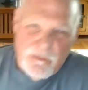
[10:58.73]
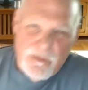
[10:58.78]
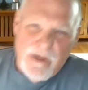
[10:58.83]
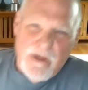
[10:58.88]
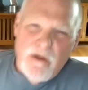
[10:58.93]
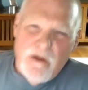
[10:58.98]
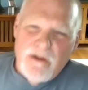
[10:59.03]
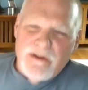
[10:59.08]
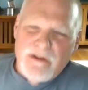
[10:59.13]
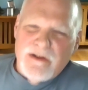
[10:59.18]
we
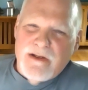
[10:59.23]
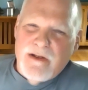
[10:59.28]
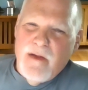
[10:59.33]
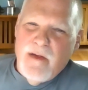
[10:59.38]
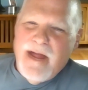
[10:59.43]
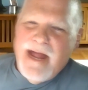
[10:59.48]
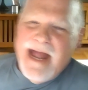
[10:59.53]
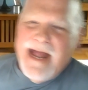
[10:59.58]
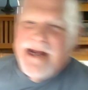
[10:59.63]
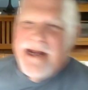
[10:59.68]
also
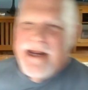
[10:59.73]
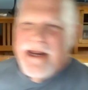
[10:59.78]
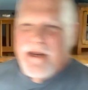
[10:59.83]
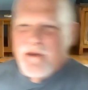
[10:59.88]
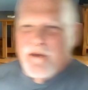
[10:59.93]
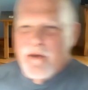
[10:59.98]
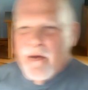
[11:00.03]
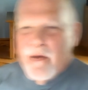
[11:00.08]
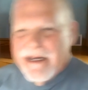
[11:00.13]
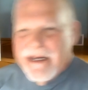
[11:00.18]
had
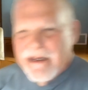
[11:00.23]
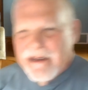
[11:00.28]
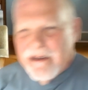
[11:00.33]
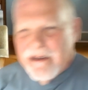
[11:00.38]
a wing